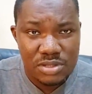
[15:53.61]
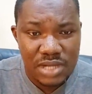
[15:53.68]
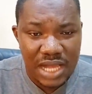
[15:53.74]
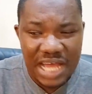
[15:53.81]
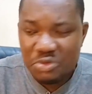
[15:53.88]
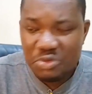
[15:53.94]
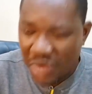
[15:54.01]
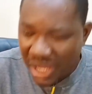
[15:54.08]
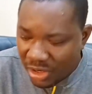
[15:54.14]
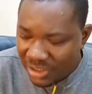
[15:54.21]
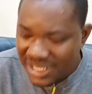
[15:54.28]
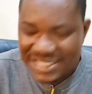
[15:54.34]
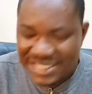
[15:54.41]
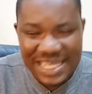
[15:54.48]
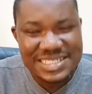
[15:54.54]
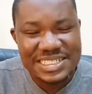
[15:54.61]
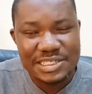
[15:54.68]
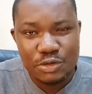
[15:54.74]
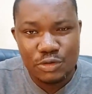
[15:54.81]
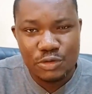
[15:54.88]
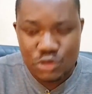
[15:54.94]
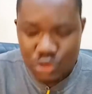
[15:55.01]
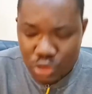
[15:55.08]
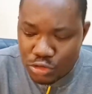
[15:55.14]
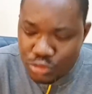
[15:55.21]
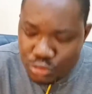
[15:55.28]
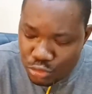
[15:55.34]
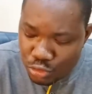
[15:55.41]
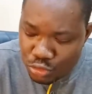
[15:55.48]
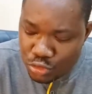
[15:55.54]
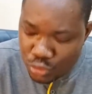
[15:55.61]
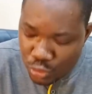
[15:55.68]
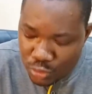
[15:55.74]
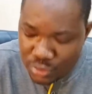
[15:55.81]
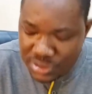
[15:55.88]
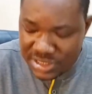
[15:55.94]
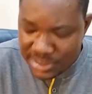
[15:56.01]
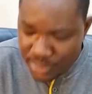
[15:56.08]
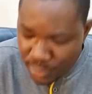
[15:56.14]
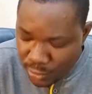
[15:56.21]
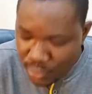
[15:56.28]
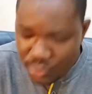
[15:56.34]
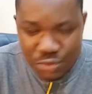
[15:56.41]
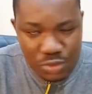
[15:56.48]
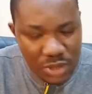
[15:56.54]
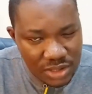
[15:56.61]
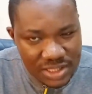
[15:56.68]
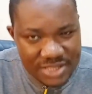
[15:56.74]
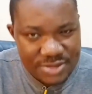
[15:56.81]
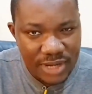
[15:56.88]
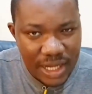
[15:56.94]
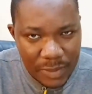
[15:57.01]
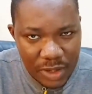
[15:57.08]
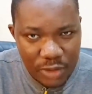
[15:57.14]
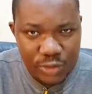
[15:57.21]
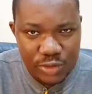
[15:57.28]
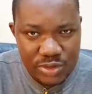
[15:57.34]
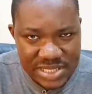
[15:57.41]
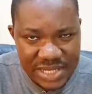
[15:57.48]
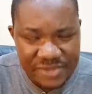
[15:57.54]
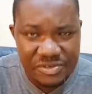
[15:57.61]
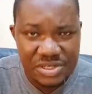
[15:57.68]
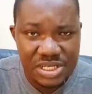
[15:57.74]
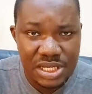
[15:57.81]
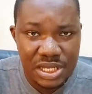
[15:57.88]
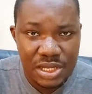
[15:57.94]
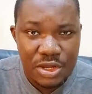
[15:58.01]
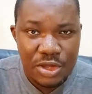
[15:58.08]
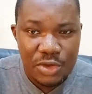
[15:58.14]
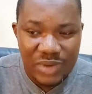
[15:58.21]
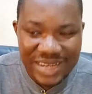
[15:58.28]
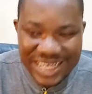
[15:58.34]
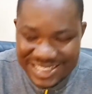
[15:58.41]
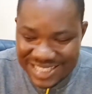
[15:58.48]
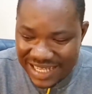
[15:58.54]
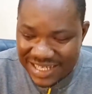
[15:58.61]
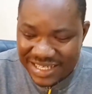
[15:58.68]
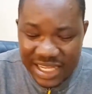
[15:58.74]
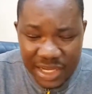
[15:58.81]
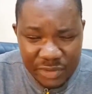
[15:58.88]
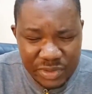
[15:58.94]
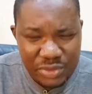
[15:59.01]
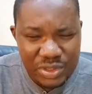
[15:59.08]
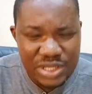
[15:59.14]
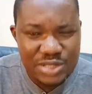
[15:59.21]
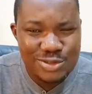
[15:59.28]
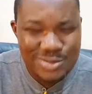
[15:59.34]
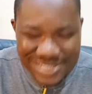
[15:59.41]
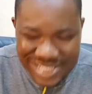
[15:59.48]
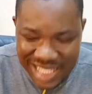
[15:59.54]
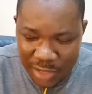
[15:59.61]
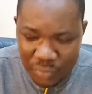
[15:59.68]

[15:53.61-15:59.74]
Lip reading: And we are always getting close, just close, close. It's close. We always talk about close every year. When exactly are we going to start